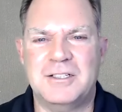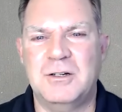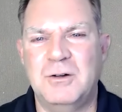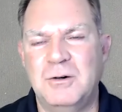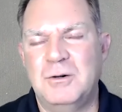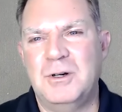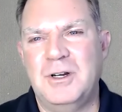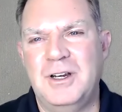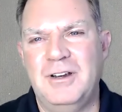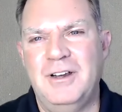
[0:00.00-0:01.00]
So,
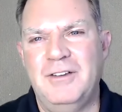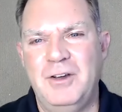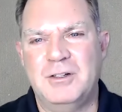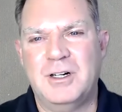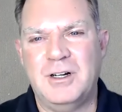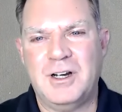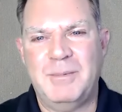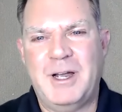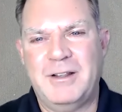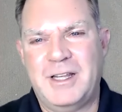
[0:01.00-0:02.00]
if you talk
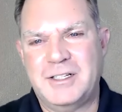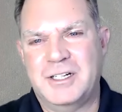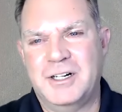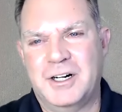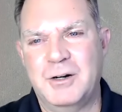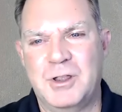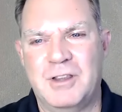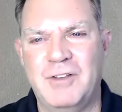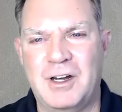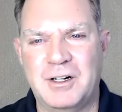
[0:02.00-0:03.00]
about that scenario
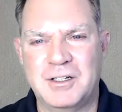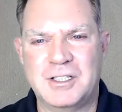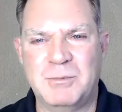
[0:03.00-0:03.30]
with the veteran,